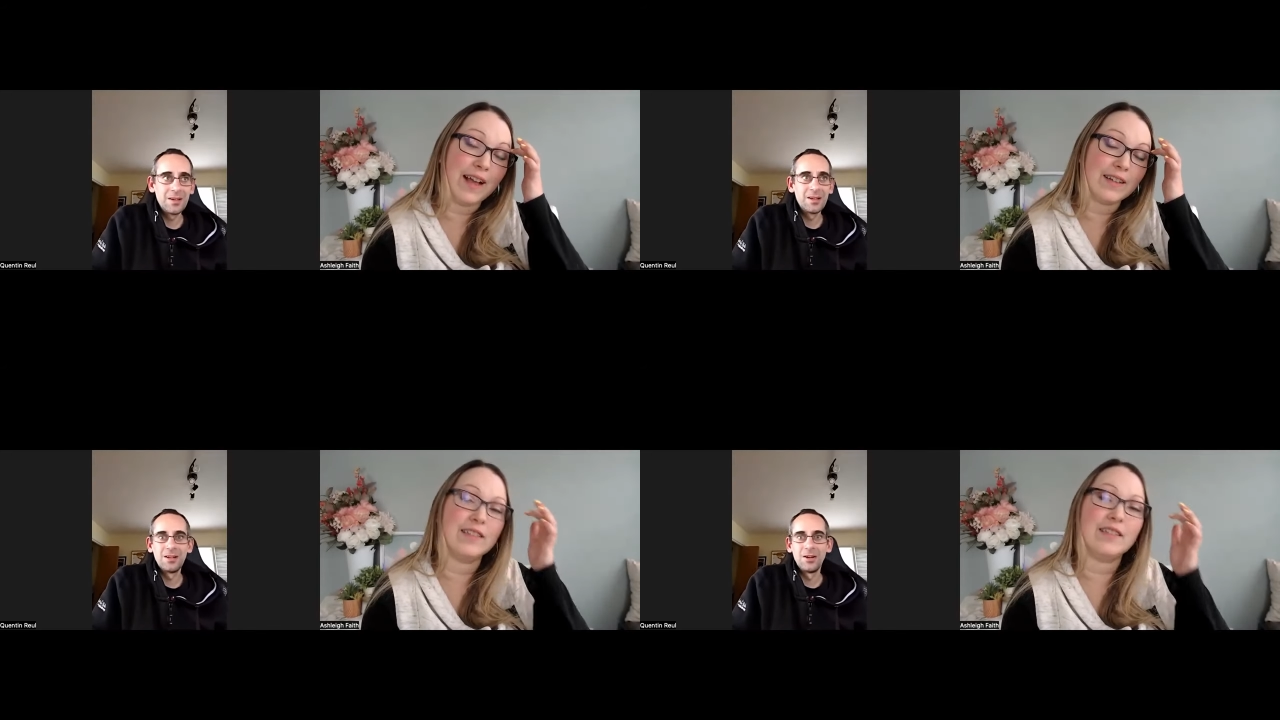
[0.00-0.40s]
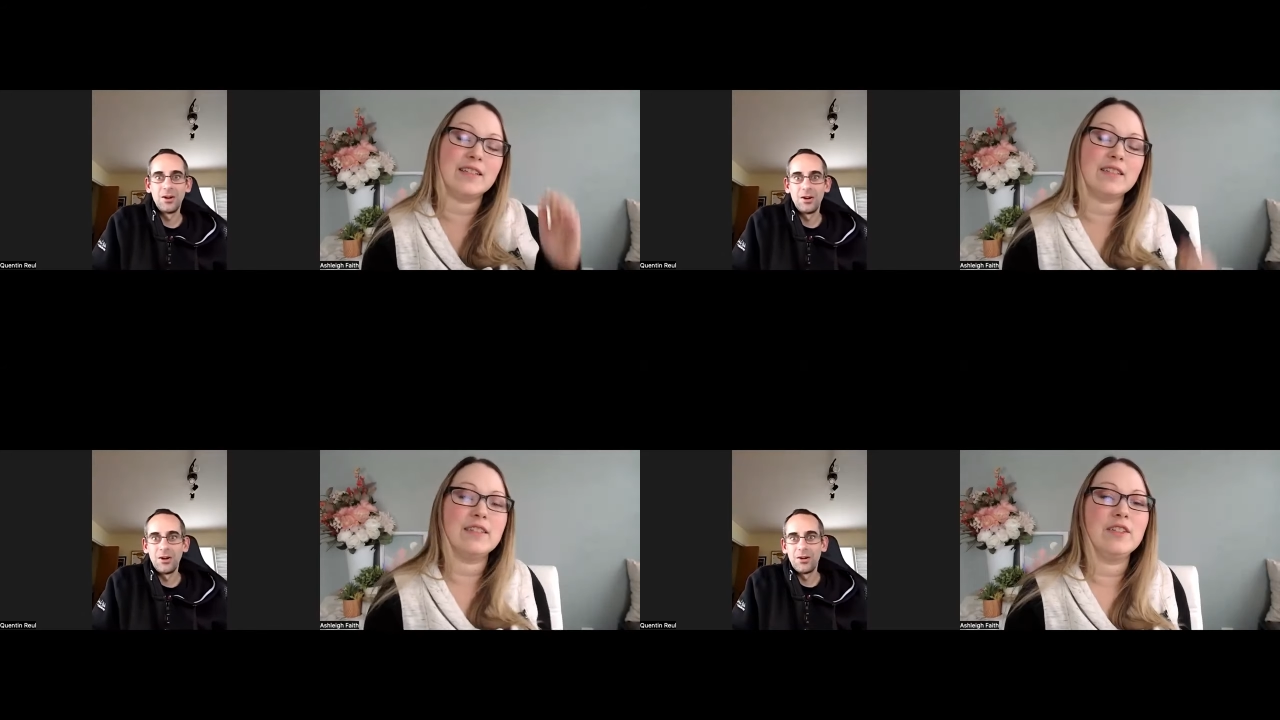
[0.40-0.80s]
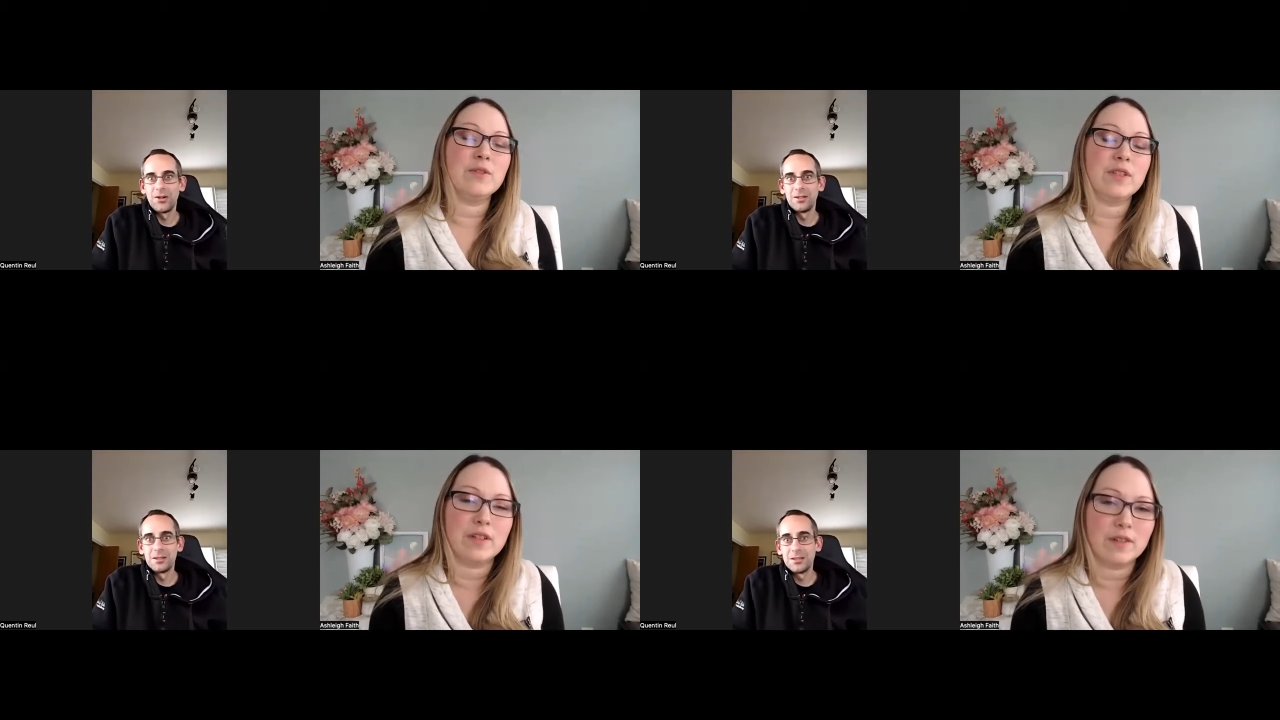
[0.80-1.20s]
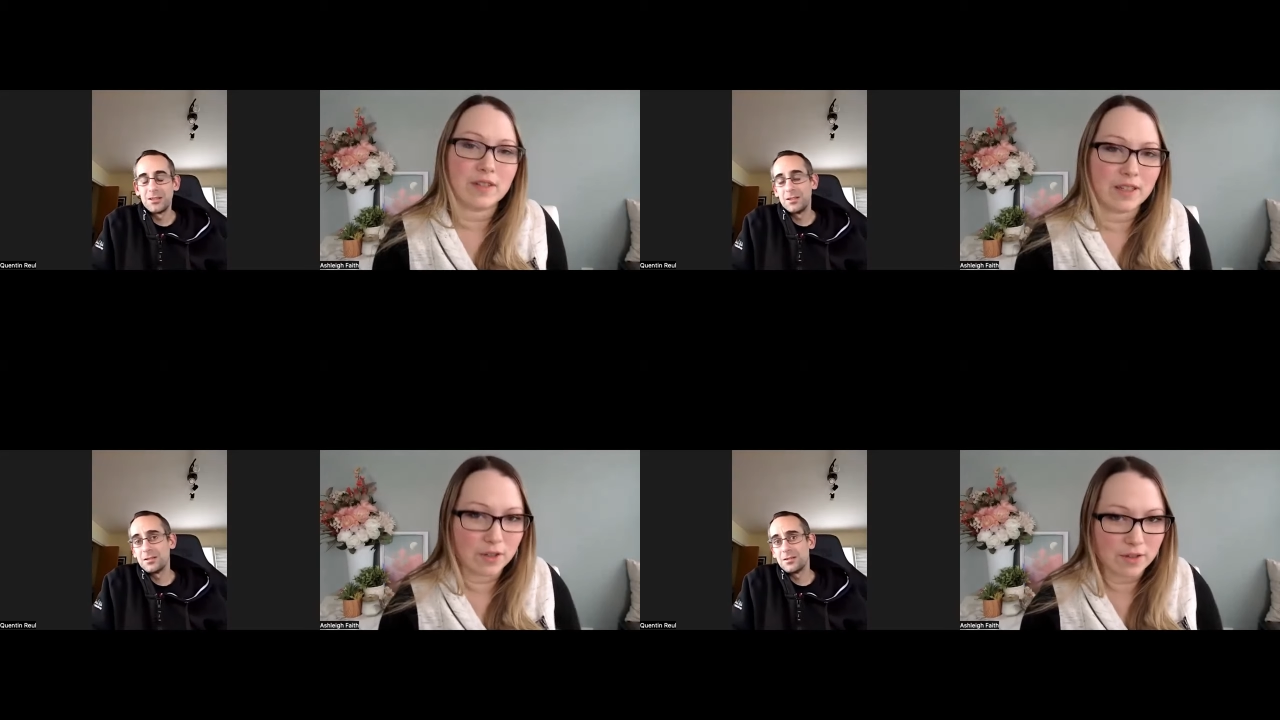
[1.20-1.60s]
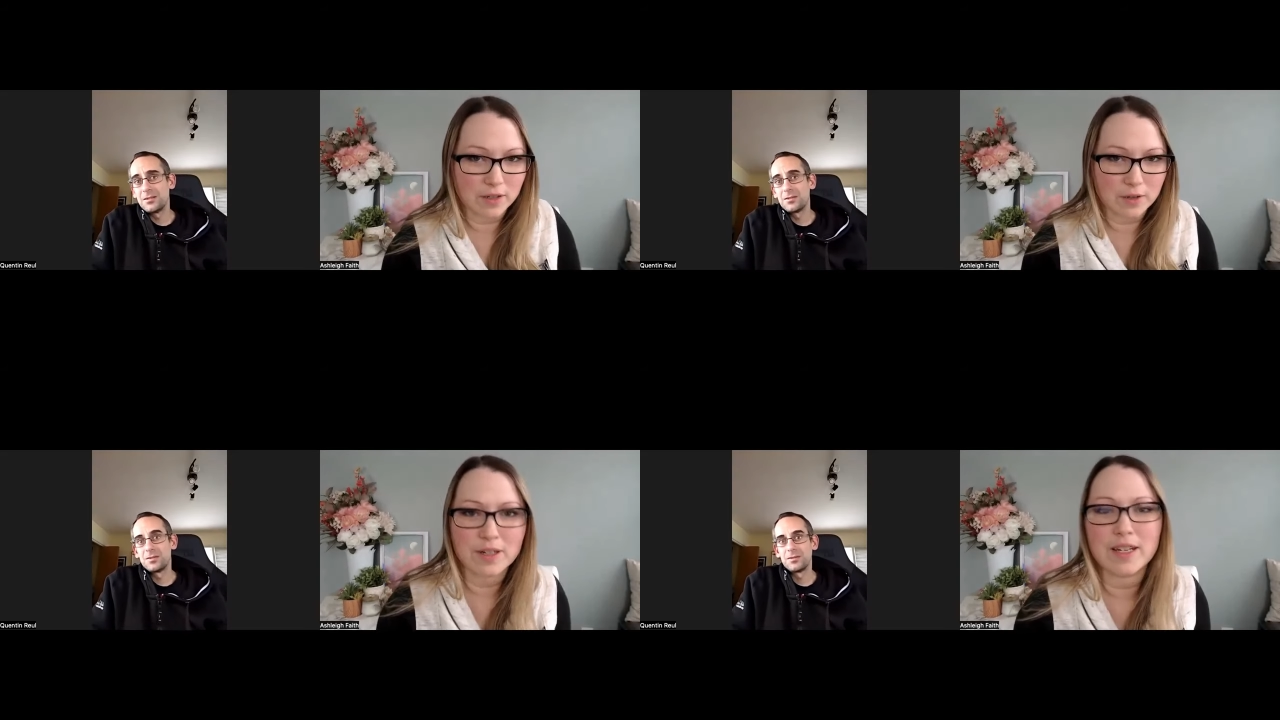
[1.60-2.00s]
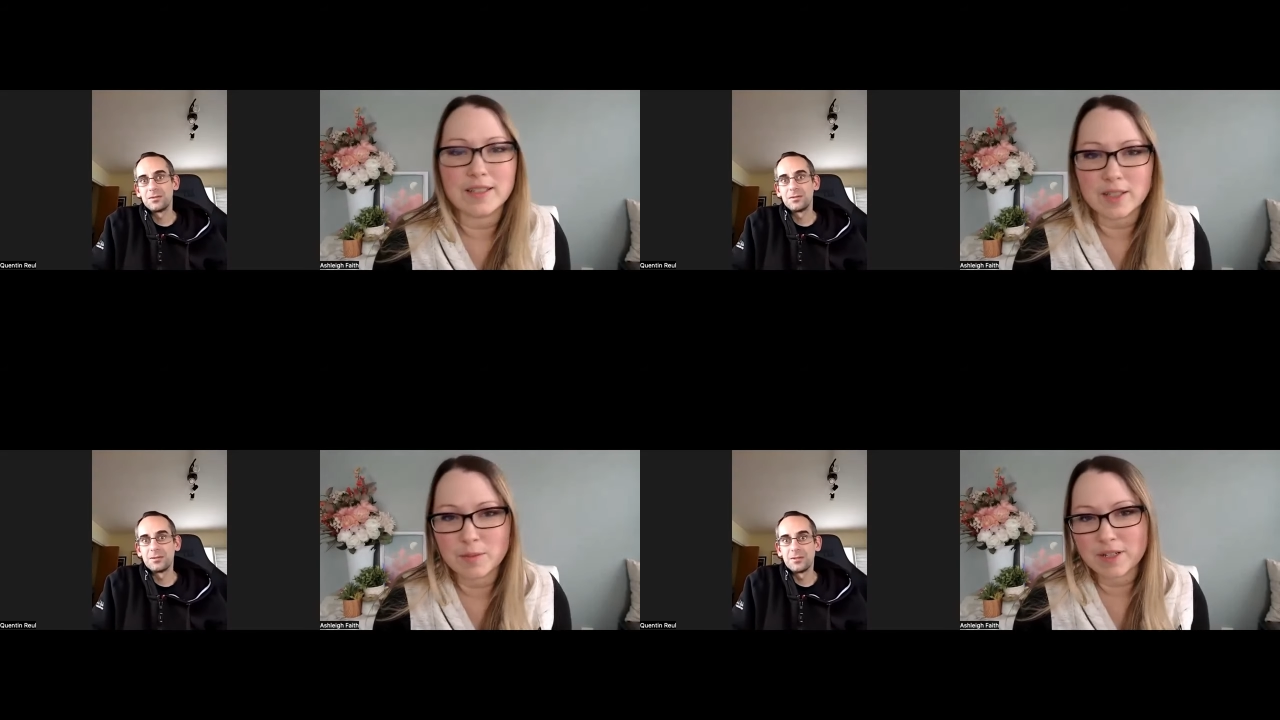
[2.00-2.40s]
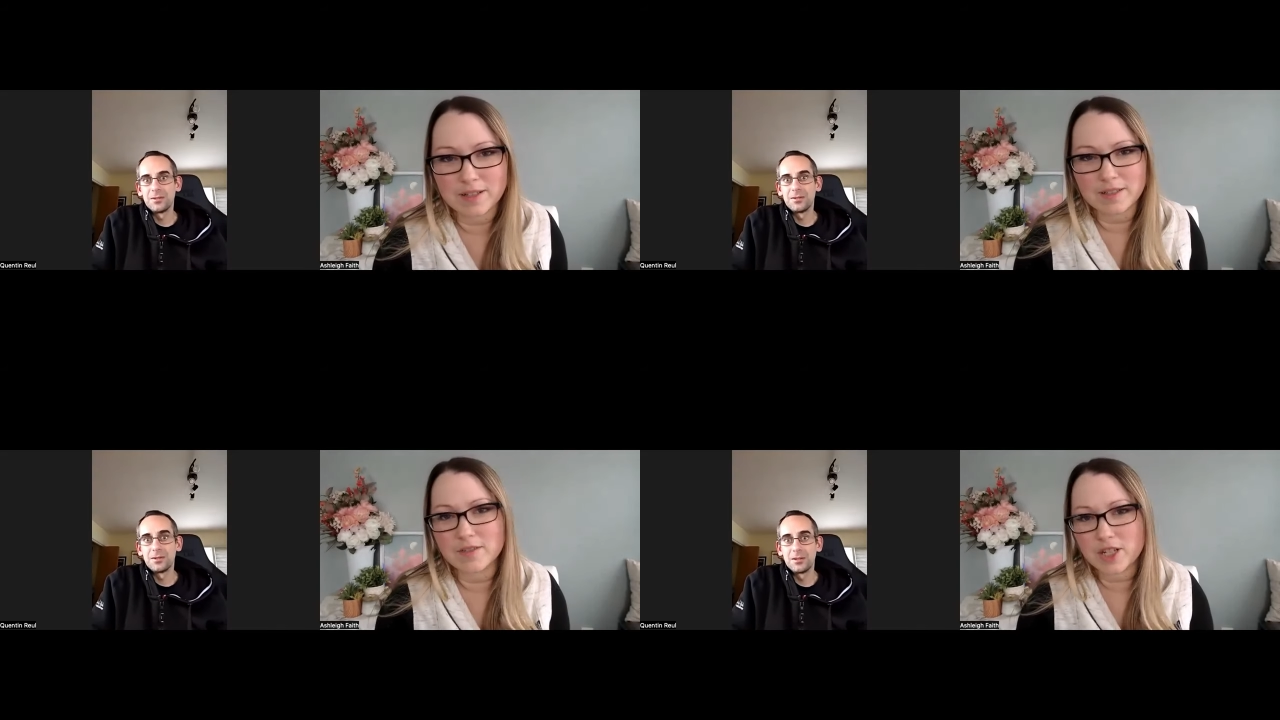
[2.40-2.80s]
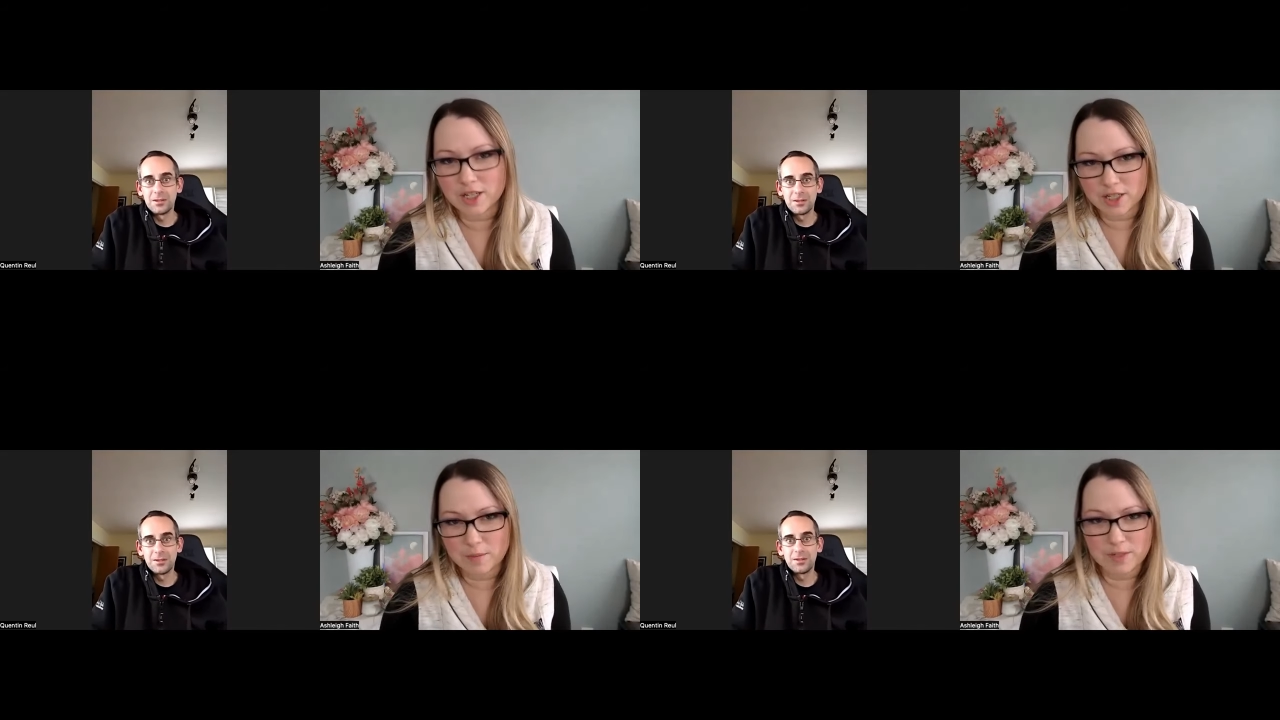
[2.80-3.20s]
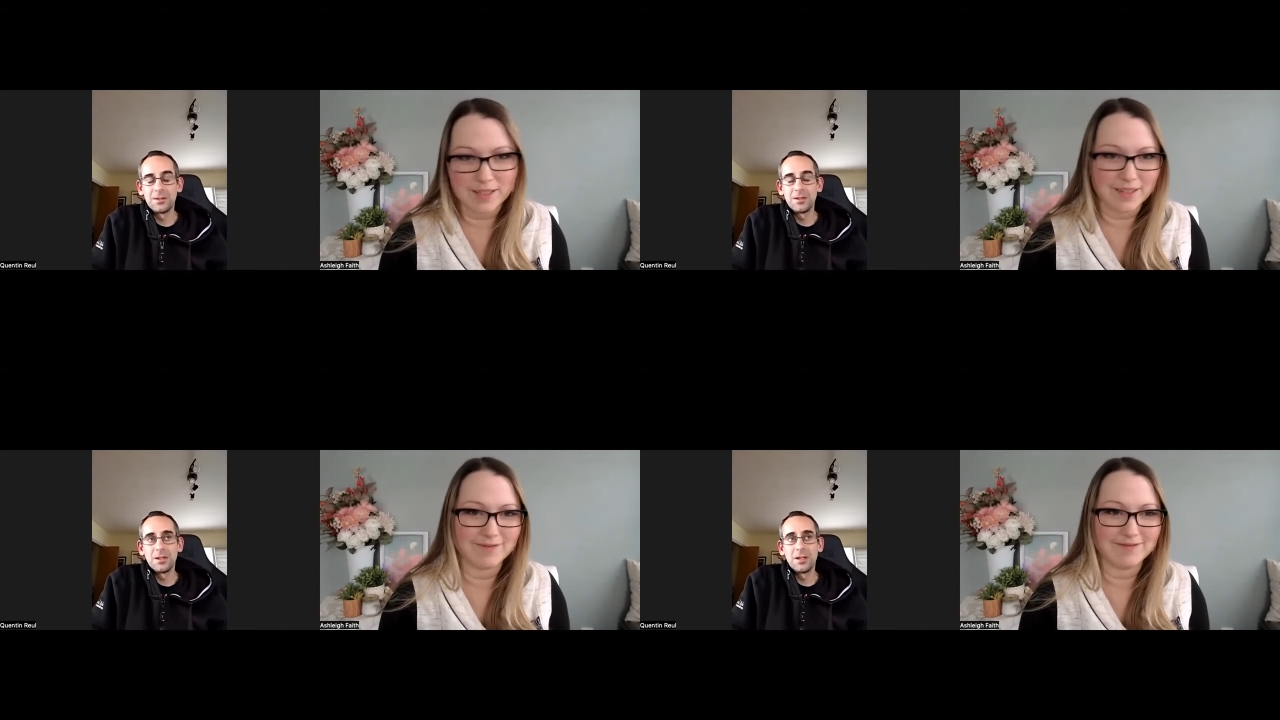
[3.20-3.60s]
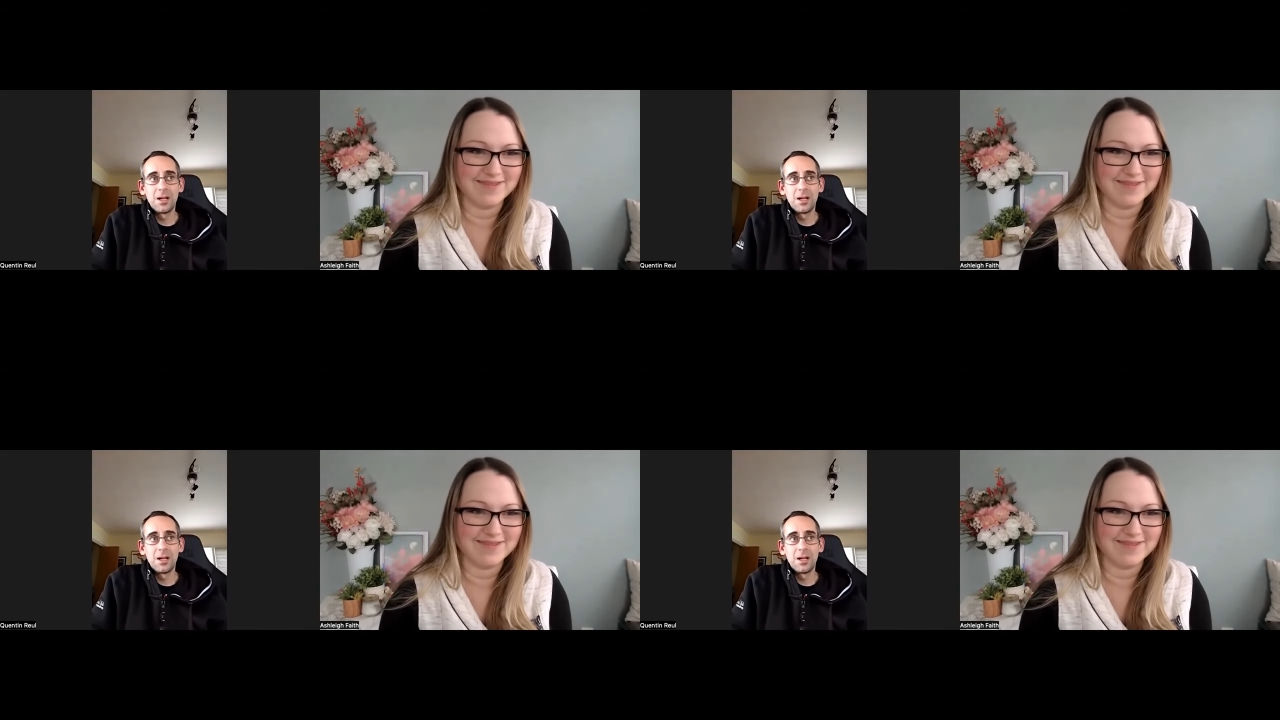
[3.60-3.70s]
Speaker 1: accidentally using incorrect court cases because of ChatGPT.